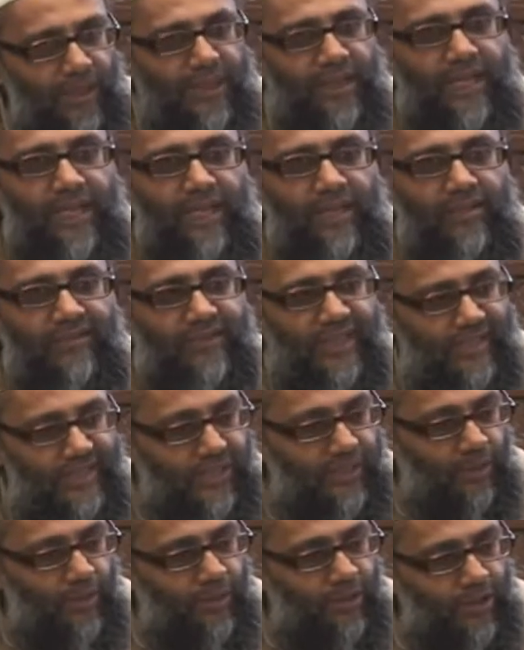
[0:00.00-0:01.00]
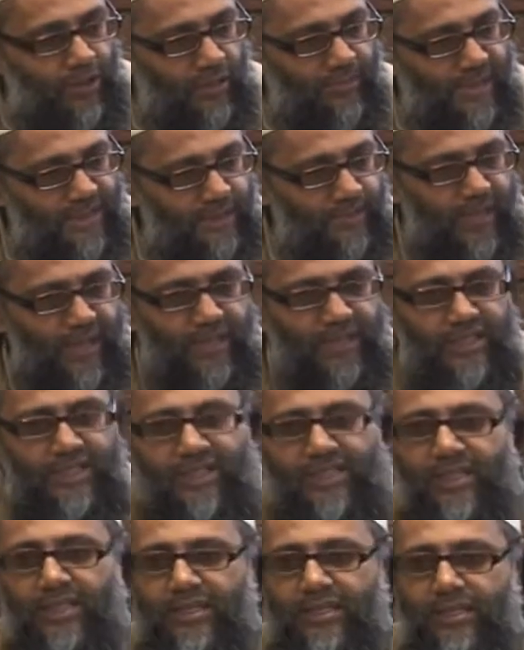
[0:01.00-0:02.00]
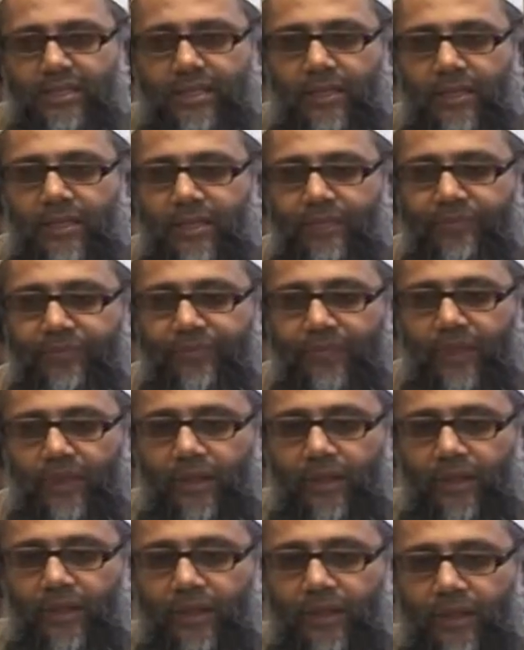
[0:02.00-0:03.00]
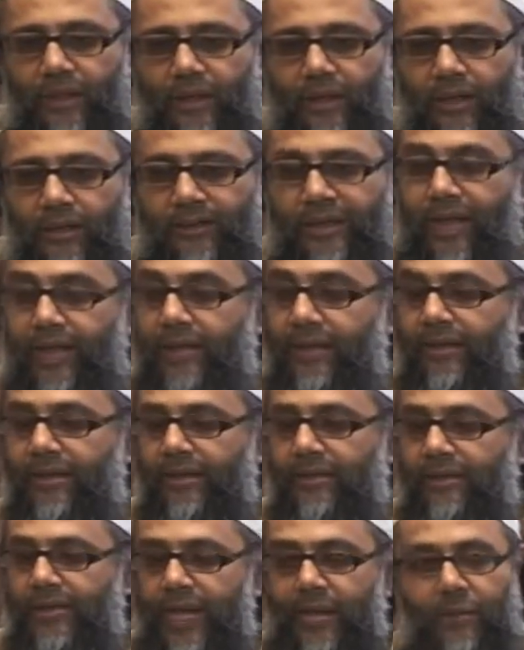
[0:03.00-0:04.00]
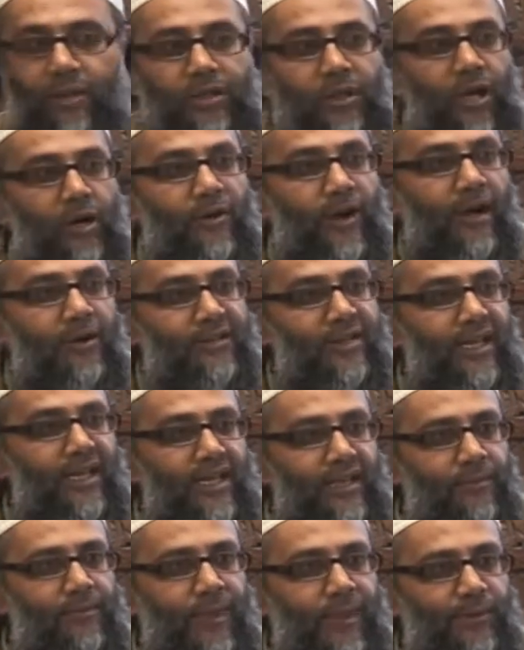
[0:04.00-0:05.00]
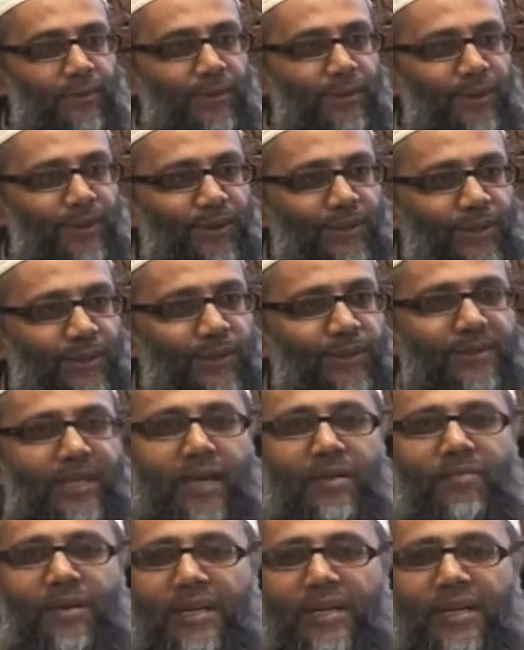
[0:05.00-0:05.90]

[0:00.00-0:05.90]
believed that someone who commits major sins, then they would go around killing people who they